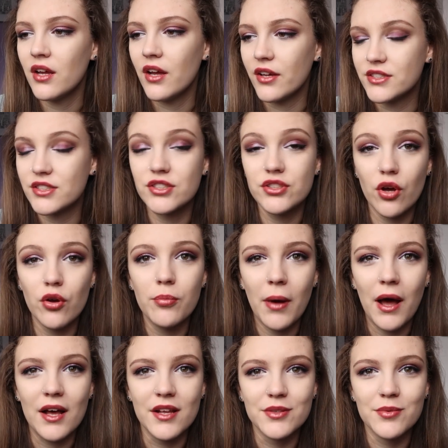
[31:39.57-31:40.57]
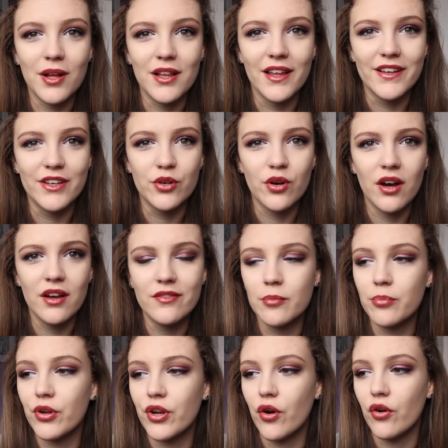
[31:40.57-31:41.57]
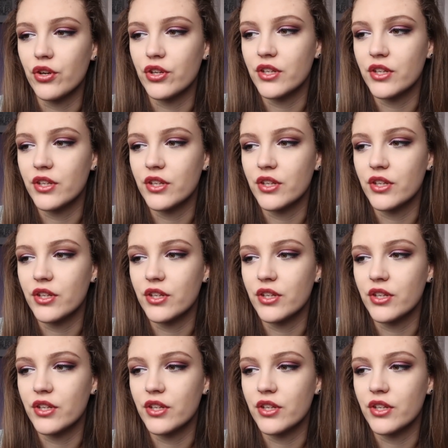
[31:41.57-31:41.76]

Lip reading: It's so matte as well. Like, you can't even put it on.